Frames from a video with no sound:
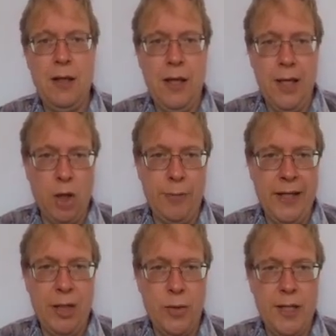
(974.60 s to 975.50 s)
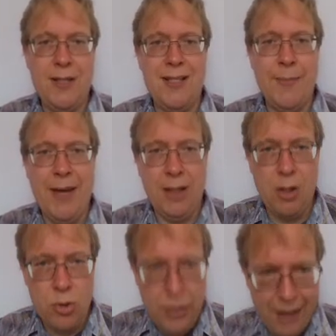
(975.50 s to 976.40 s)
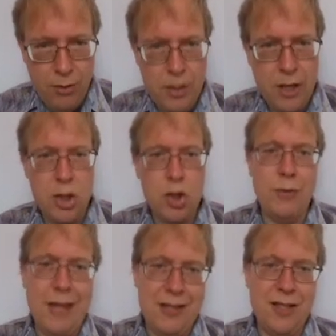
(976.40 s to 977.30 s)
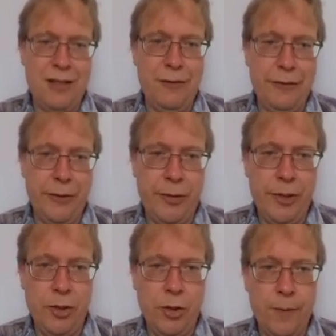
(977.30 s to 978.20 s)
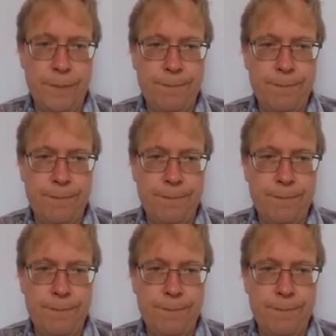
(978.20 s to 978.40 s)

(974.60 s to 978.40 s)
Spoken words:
Income increases, demand goes down, so that is an inferior good.